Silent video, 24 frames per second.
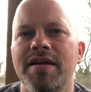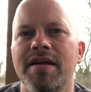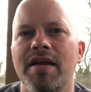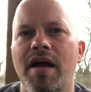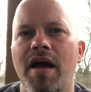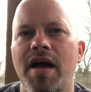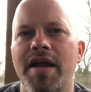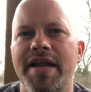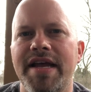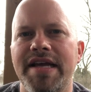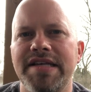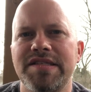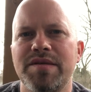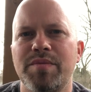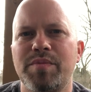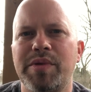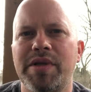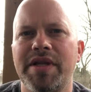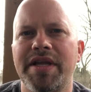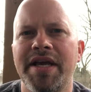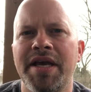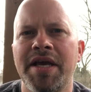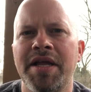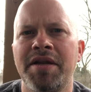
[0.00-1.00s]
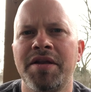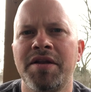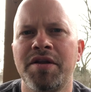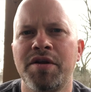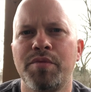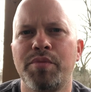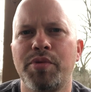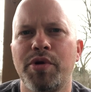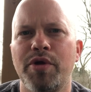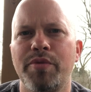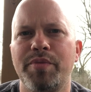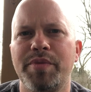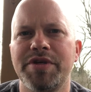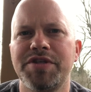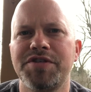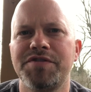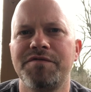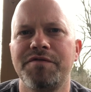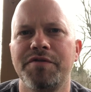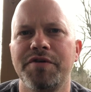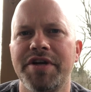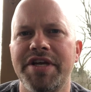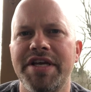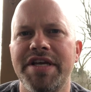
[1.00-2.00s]
God has a plan and a purpose
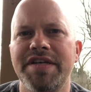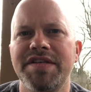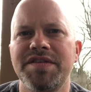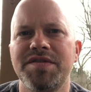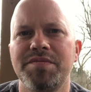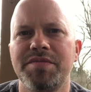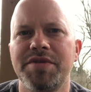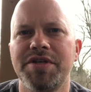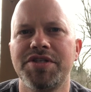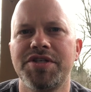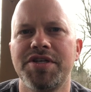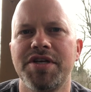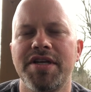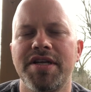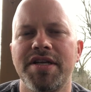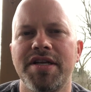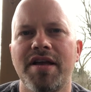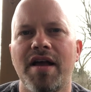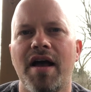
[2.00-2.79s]
for his mission.